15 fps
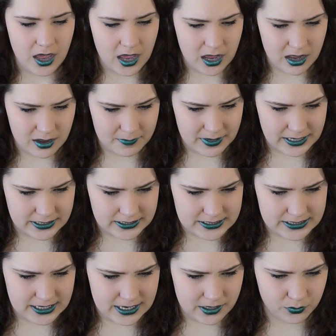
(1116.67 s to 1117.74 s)
Um, and
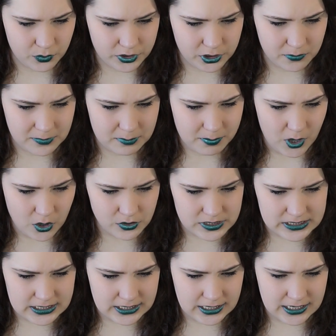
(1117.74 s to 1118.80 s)
it said, will you be
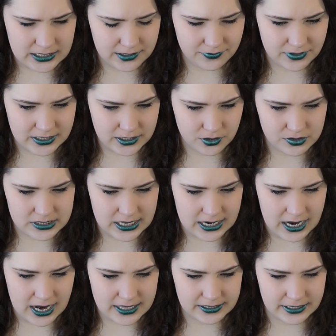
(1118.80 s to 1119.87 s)
posting any videos
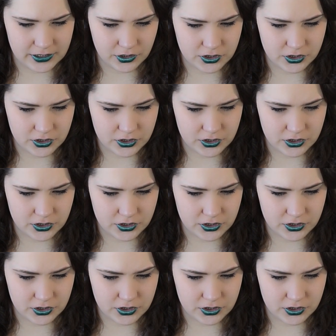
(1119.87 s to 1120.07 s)
that highlight